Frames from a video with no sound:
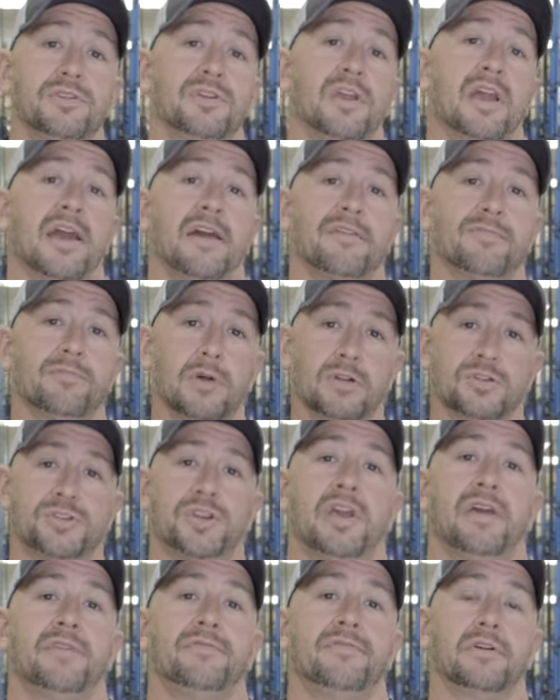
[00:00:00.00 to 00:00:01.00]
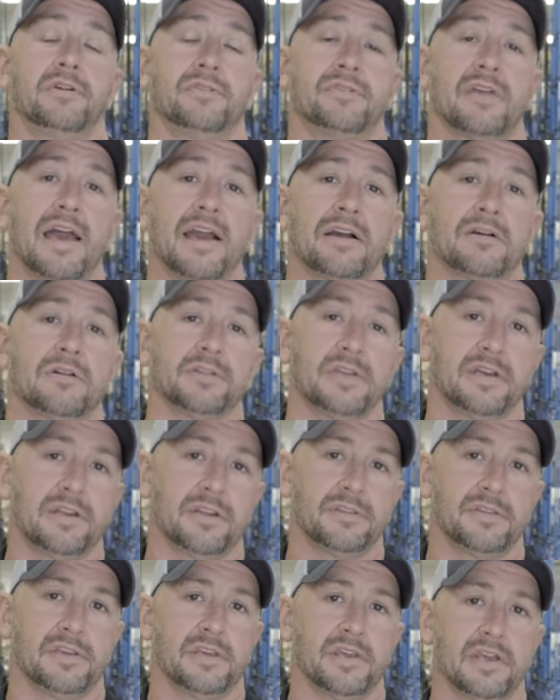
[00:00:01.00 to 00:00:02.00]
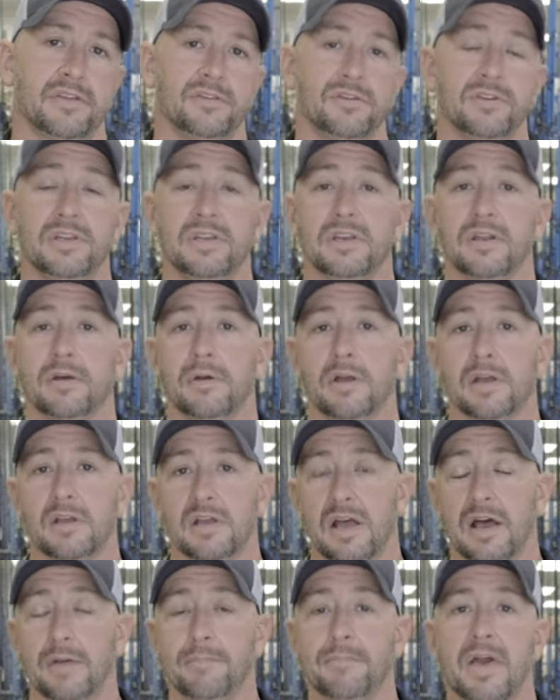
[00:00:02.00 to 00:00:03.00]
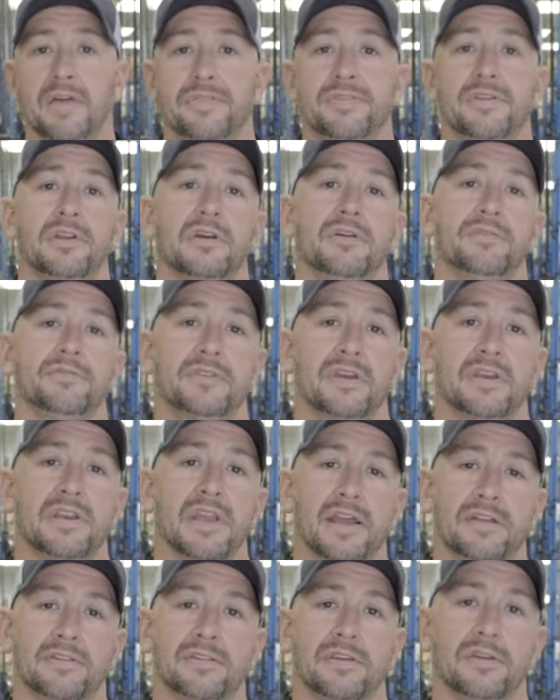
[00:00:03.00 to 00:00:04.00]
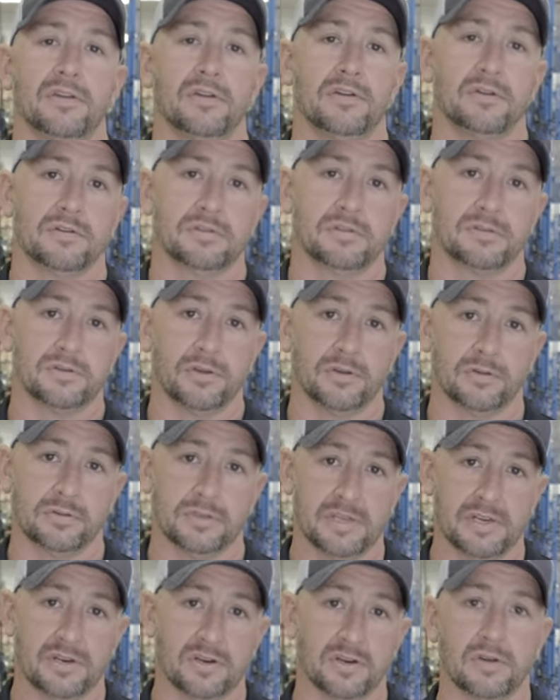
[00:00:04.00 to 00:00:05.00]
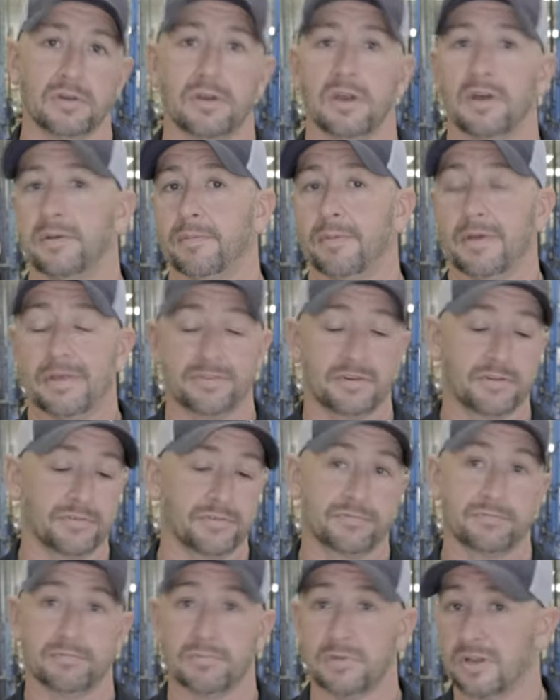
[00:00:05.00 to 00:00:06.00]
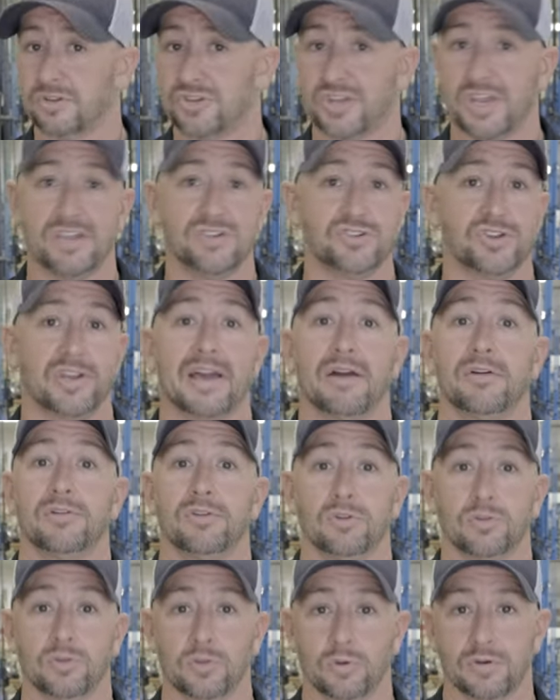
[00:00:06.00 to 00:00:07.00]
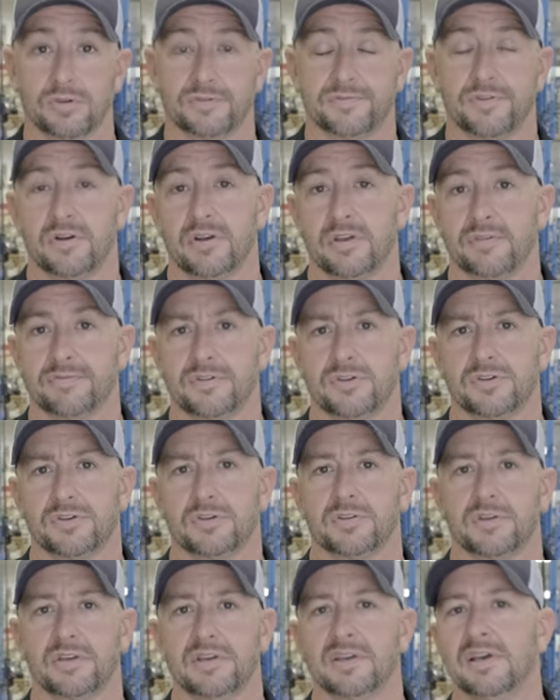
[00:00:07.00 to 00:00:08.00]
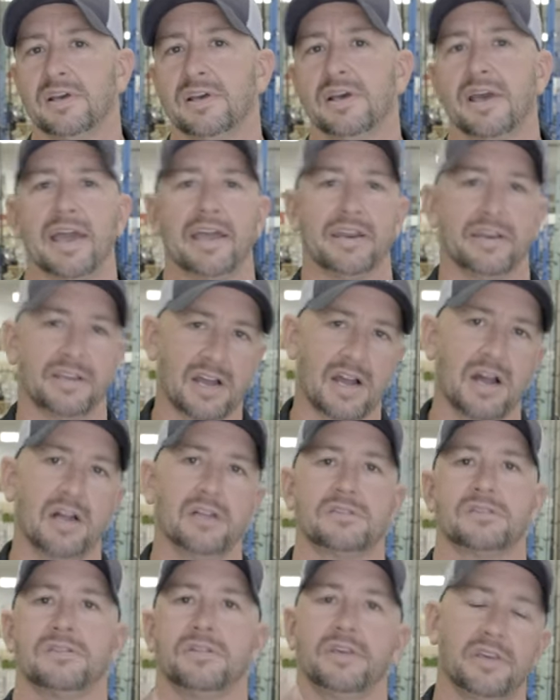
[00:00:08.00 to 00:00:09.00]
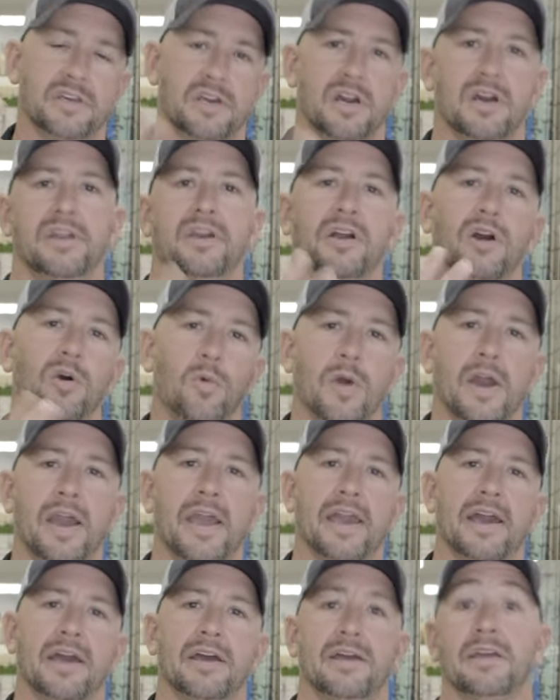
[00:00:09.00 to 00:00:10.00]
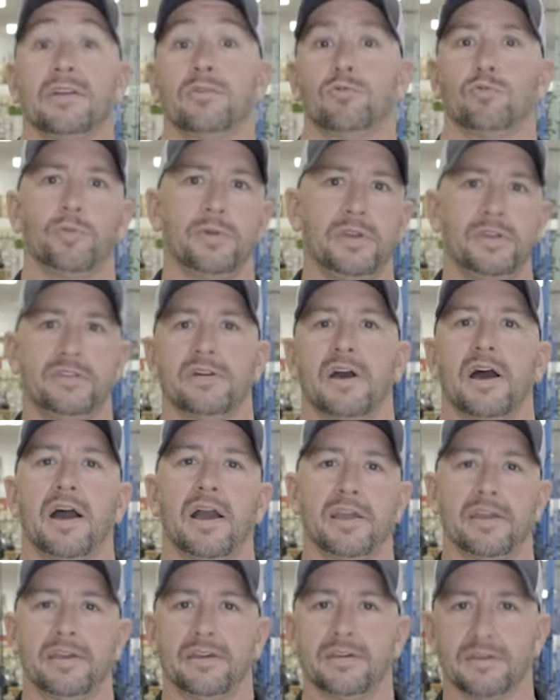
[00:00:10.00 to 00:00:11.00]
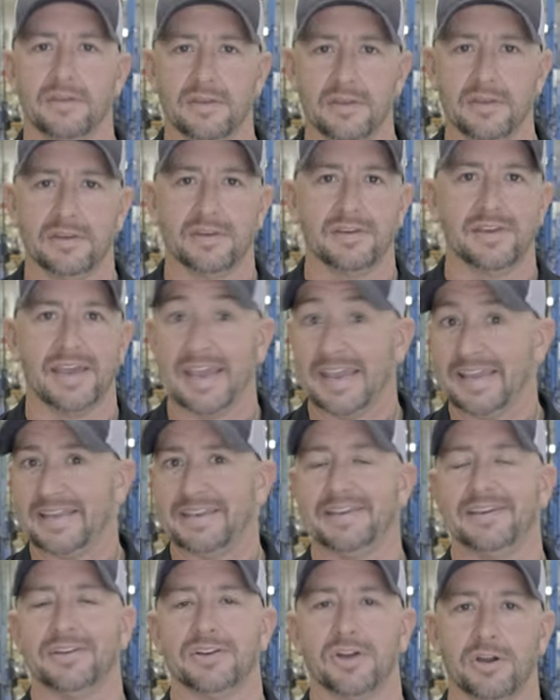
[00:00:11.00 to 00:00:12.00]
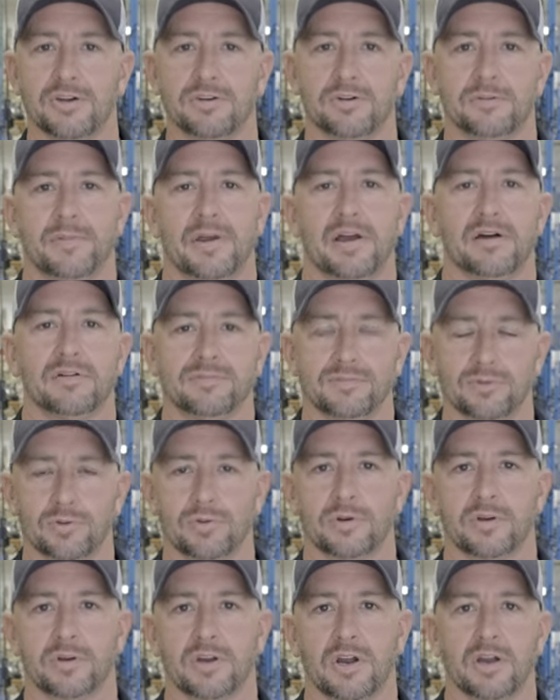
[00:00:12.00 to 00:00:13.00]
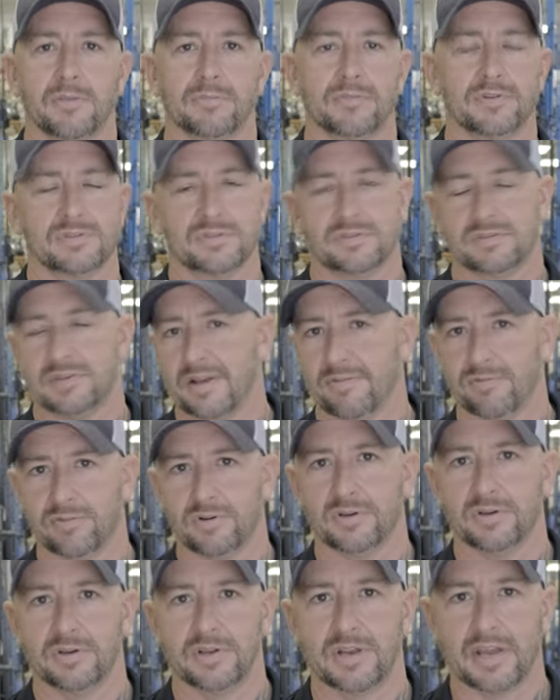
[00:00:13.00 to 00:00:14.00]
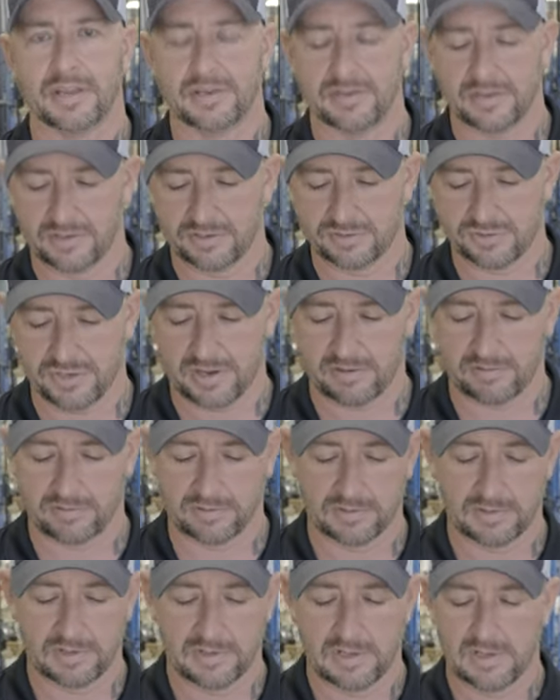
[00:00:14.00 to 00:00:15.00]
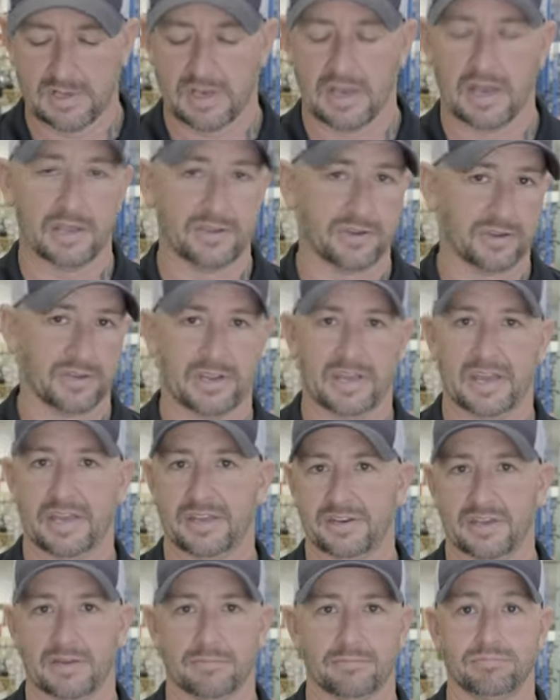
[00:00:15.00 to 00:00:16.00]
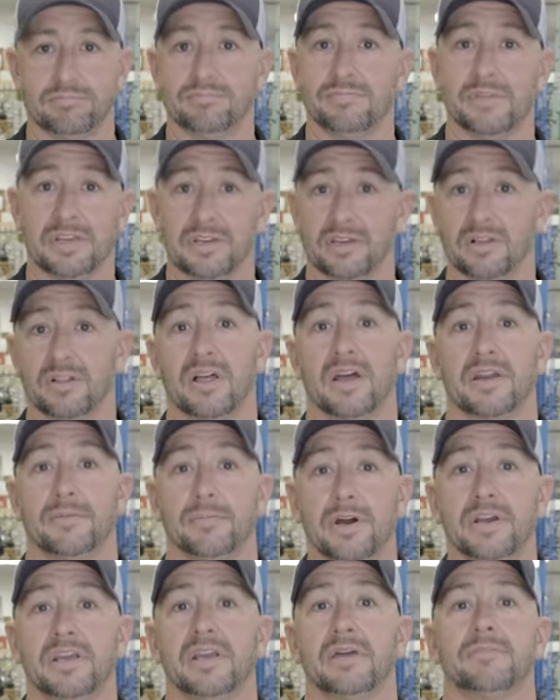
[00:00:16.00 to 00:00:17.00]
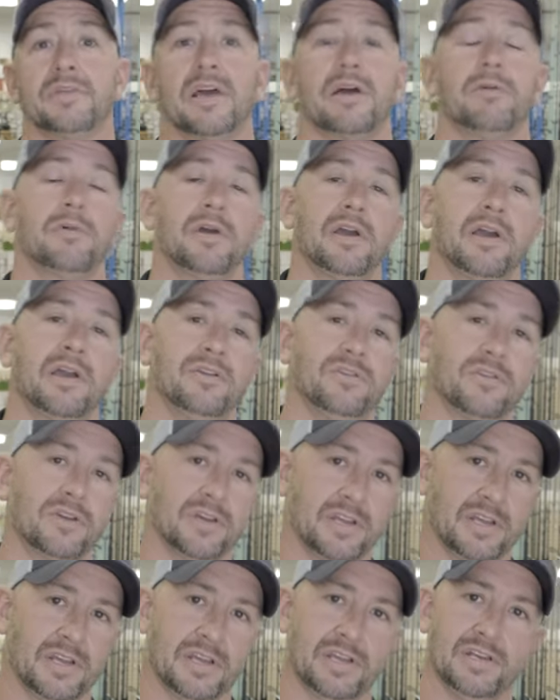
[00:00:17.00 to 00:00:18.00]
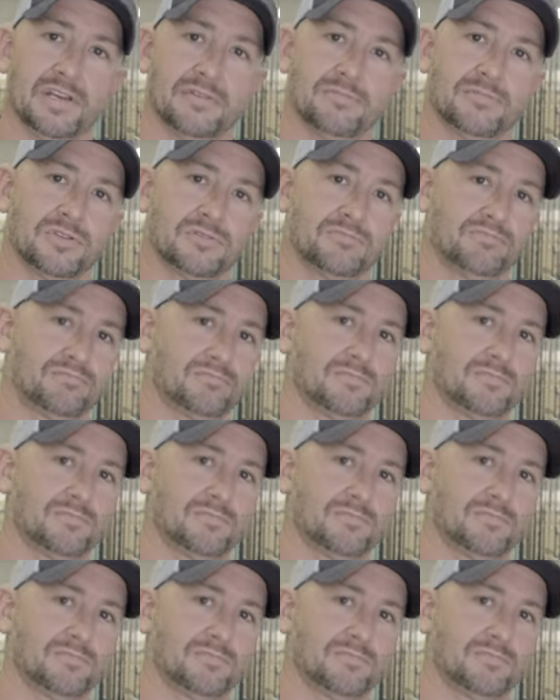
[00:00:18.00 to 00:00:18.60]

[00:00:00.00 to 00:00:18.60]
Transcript: and you have much heavier tackle down at the end, you need a, a method of connecting your, your leader, and a method of changing out your lures very efficiently, and constantly cutting away at and retying eighty and one hundred pound fluorocarbon is never a good idea in general. Uh, you're going to end up eating a lot of money up that way, and you're going to end up just